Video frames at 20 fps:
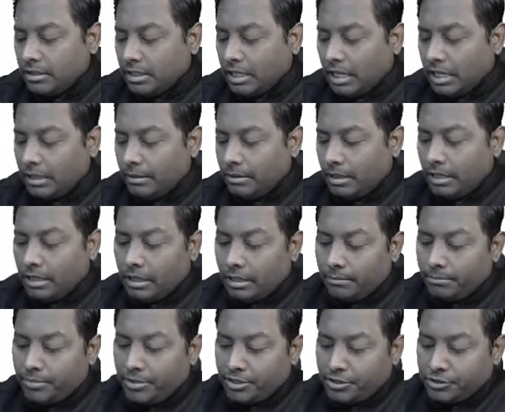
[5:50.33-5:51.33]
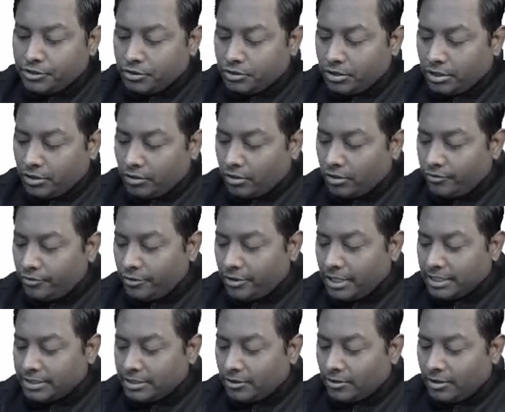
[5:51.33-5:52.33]
I am pretty sure that all of you
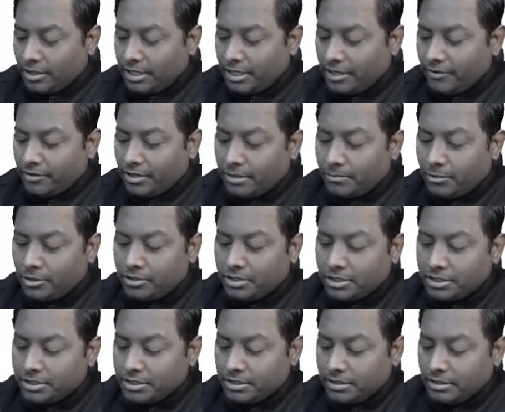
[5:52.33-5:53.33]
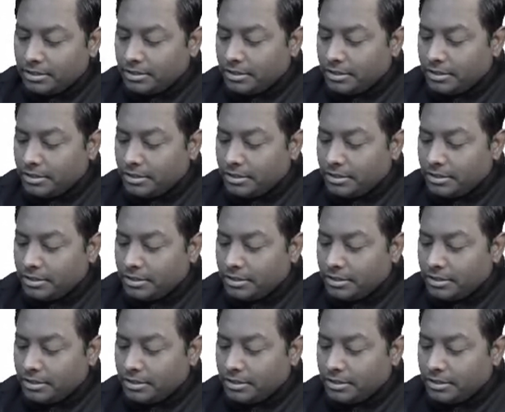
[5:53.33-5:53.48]
guys are already aware about this.